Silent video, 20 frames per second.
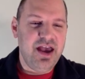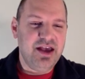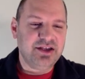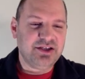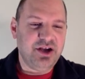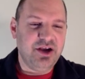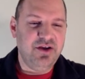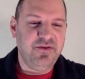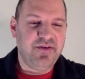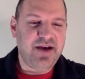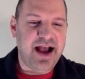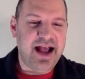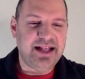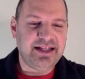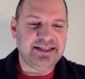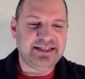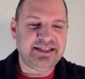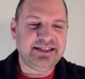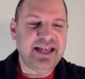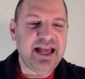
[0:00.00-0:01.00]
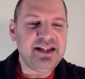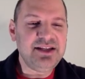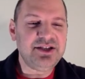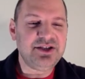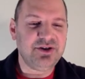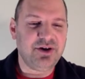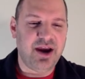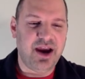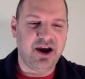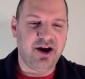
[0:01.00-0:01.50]
So you've got
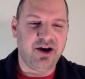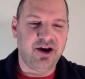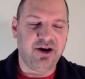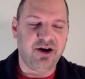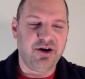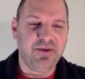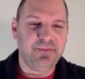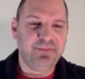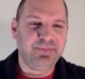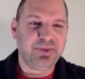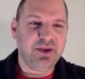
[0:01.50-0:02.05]
sensor error.